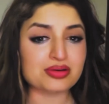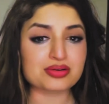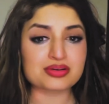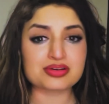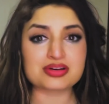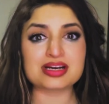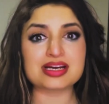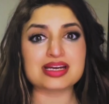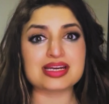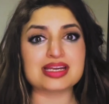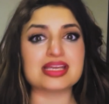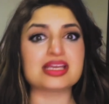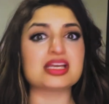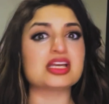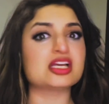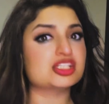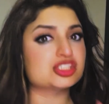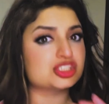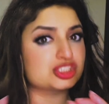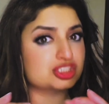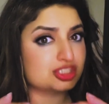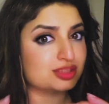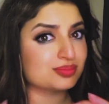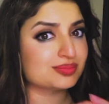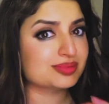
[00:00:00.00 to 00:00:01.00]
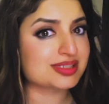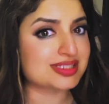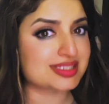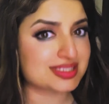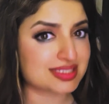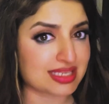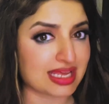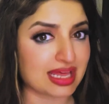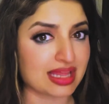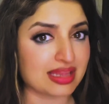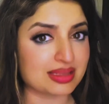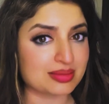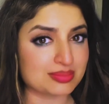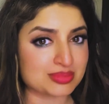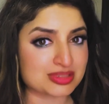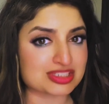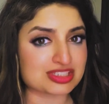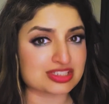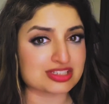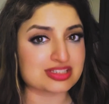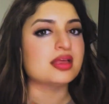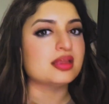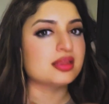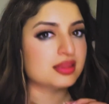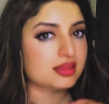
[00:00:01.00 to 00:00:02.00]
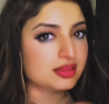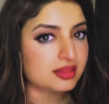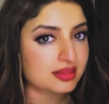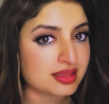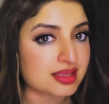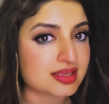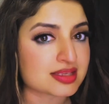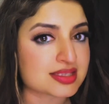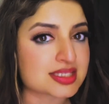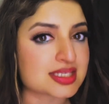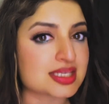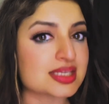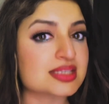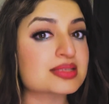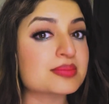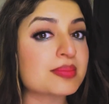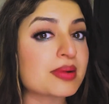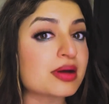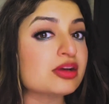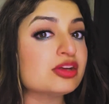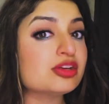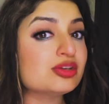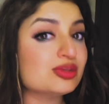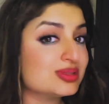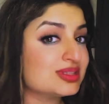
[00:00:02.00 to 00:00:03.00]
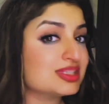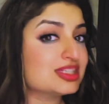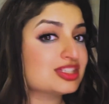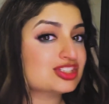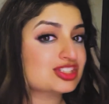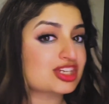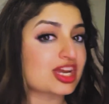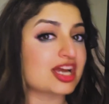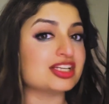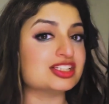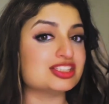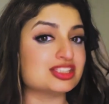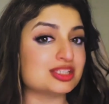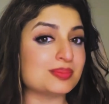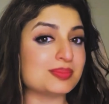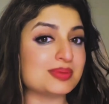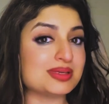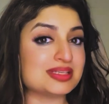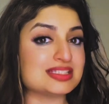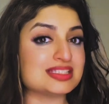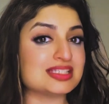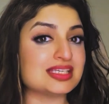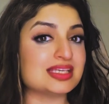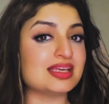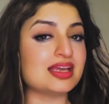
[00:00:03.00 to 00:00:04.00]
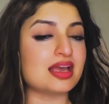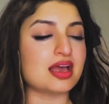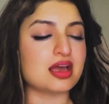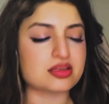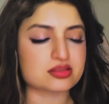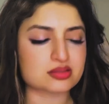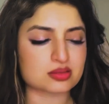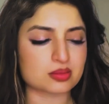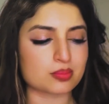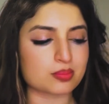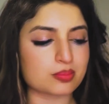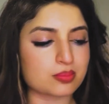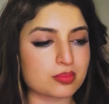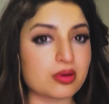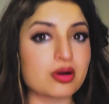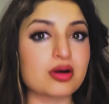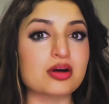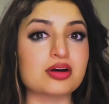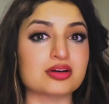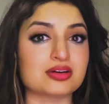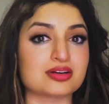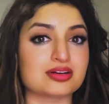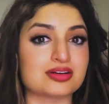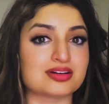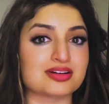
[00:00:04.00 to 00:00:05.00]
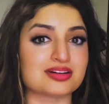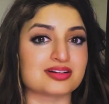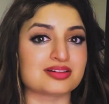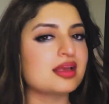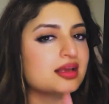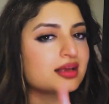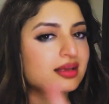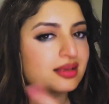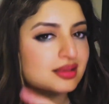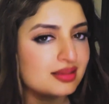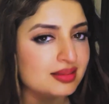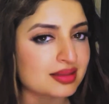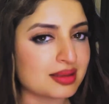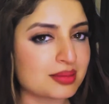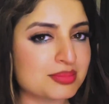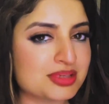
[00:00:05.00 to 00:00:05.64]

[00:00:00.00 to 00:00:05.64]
creating Ghibli-style images. This is about using ChatGPT as a partner. Let me